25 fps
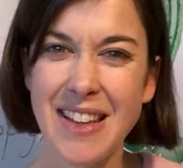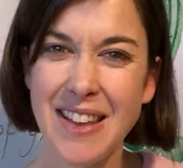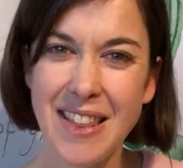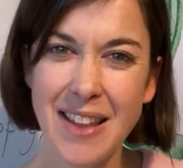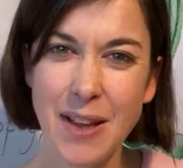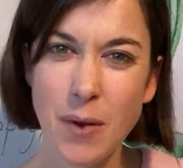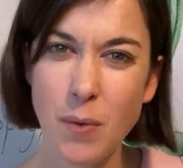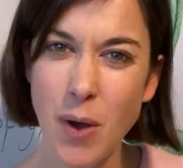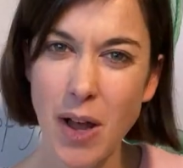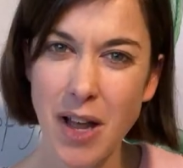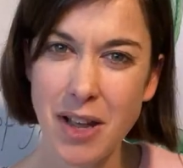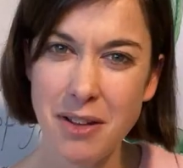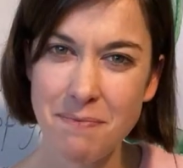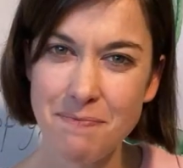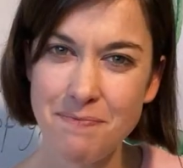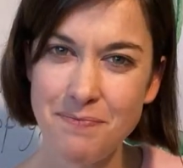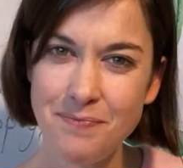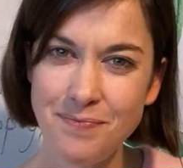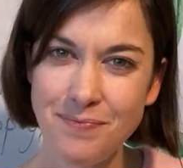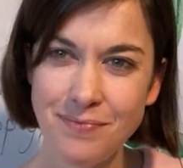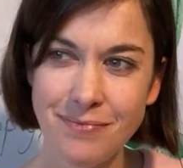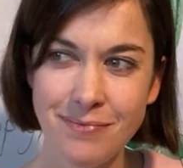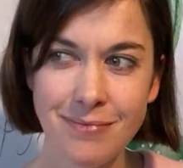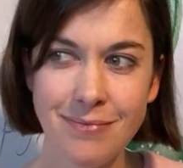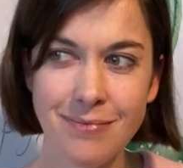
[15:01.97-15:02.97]
you think why?
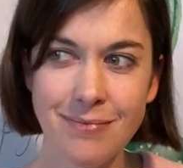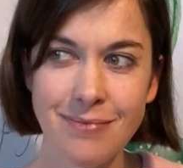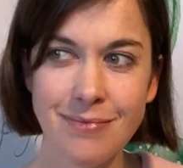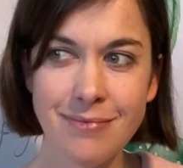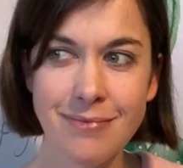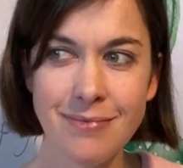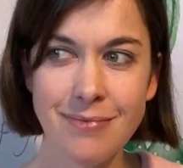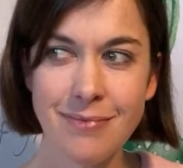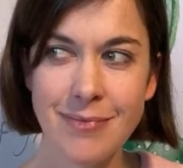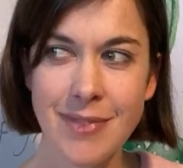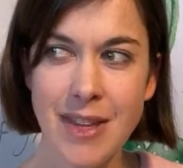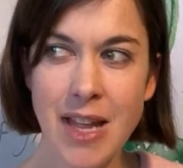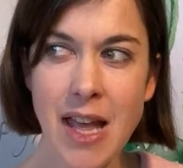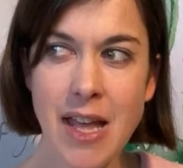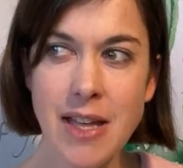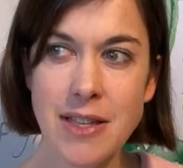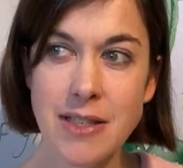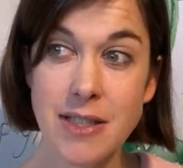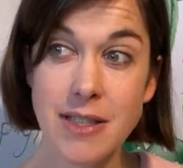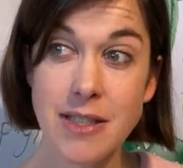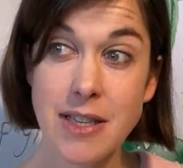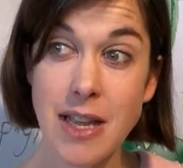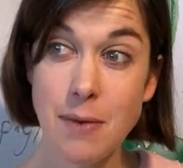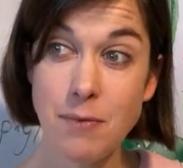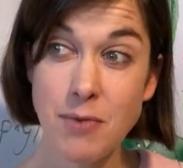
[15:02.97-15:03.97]
It's the
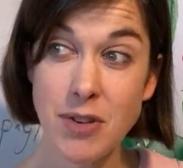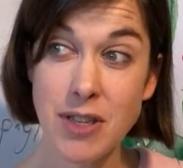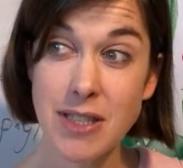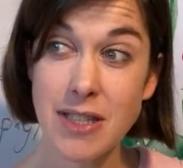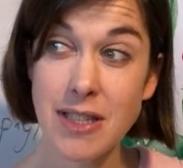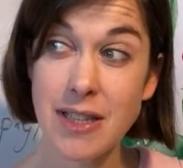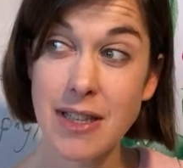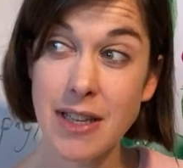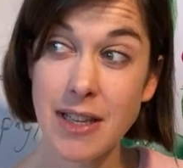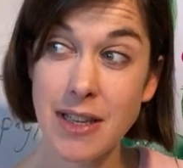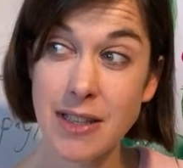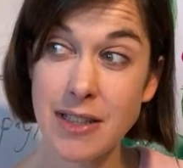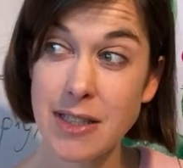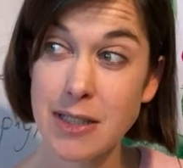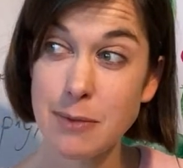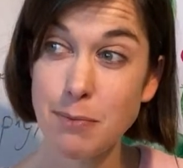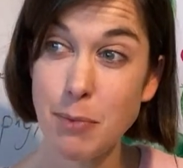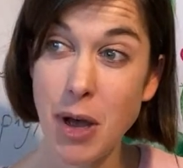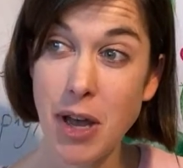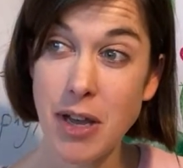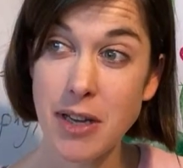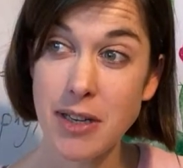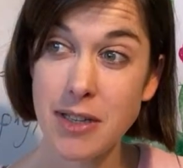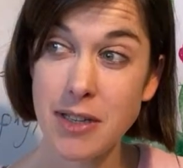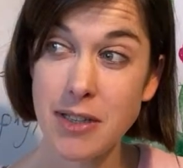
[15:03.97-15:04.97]
same reason that
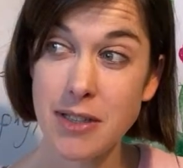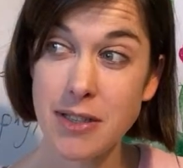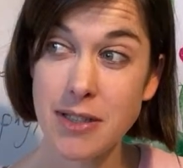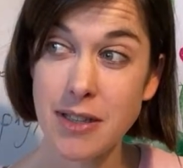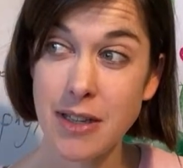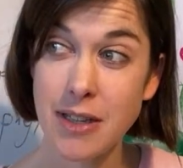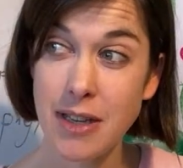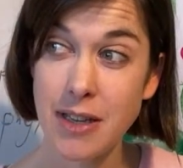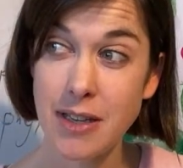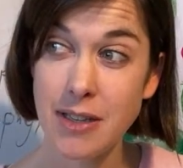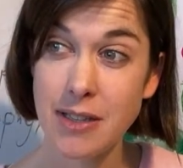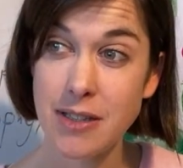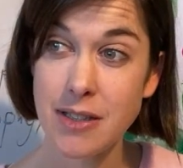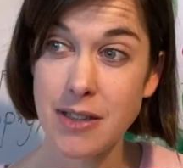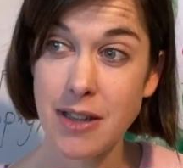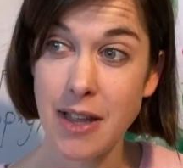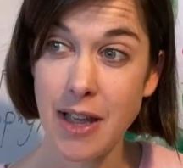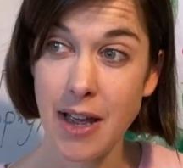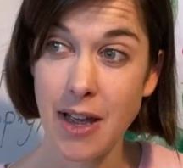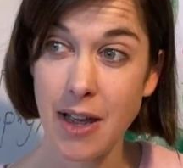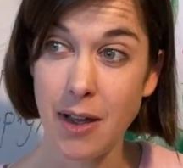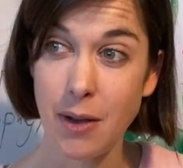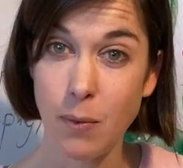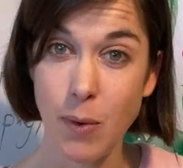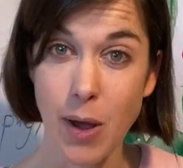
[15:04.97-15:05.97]
spiders eat
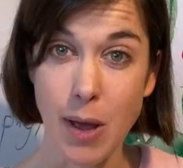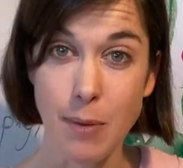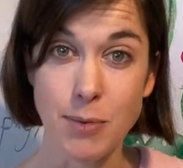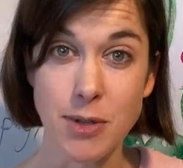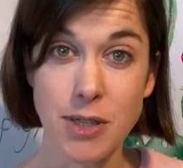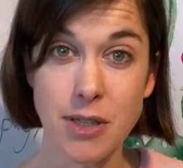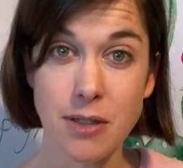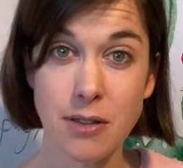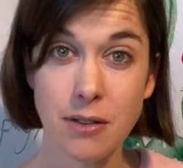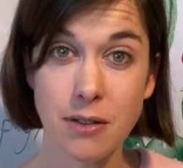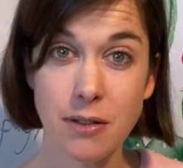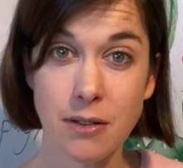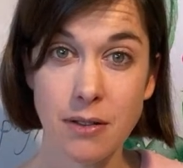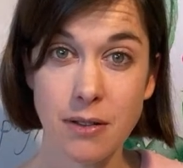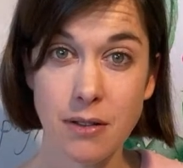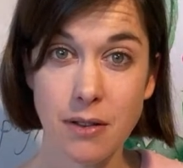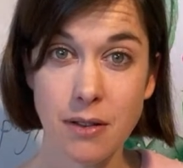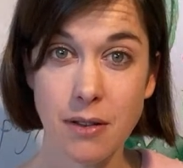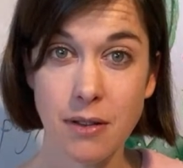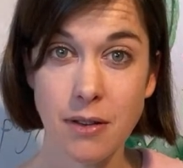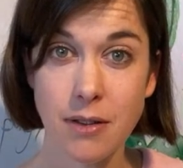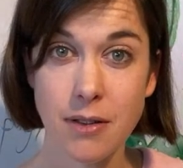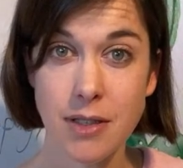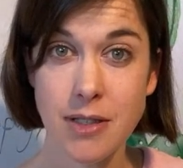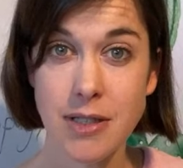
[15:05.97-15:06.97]
their webs
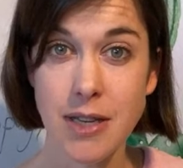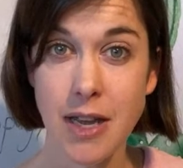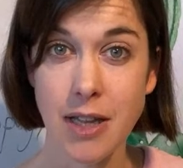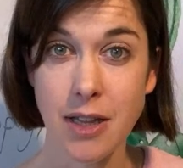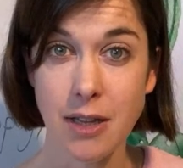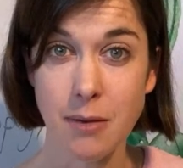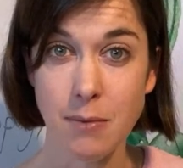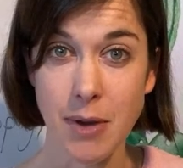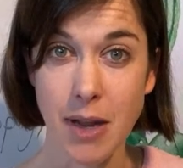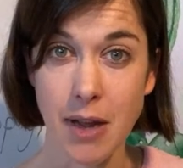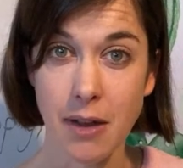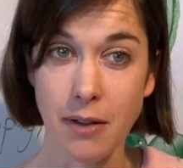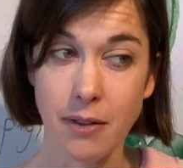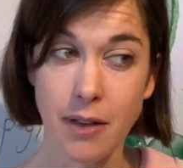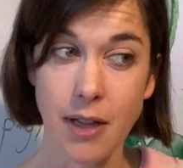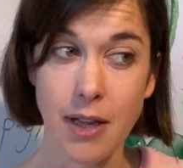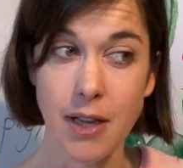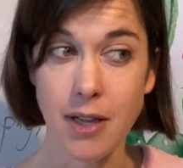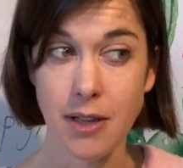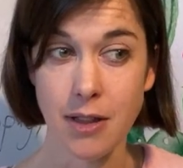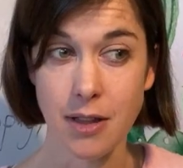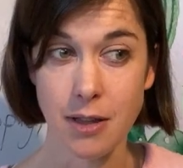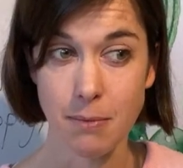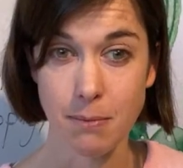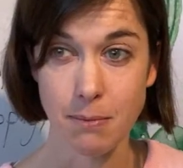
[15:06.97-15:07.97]
to take them down. They
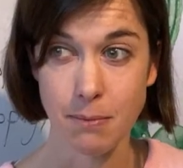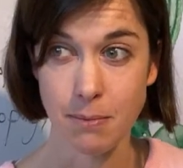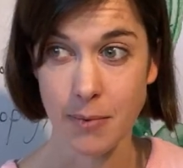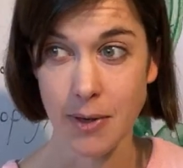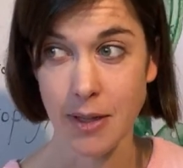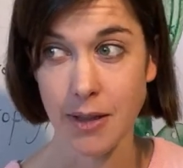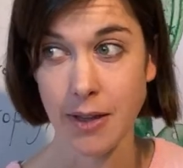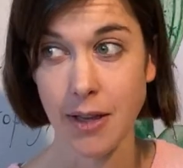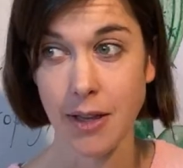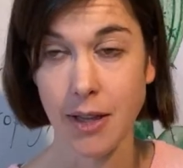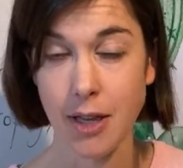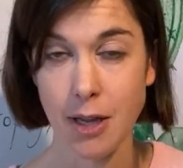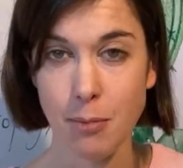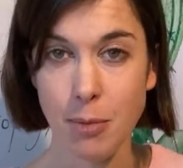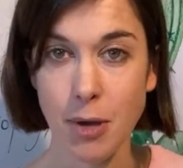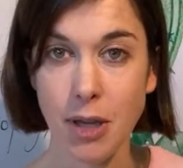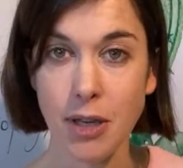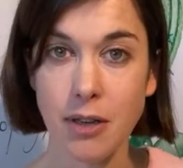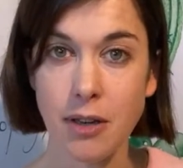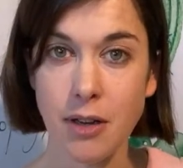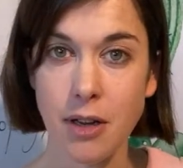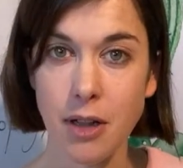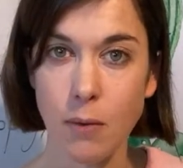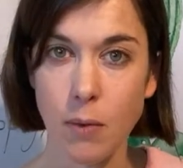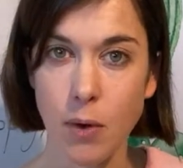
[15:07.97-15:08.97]
eat them and then they build
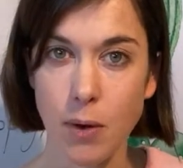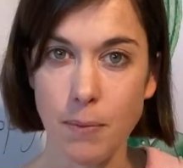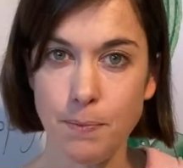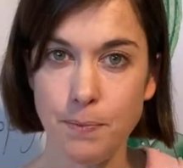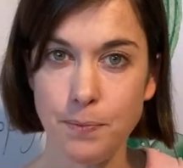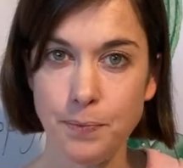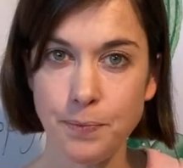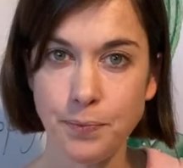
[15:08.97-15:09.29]
another one.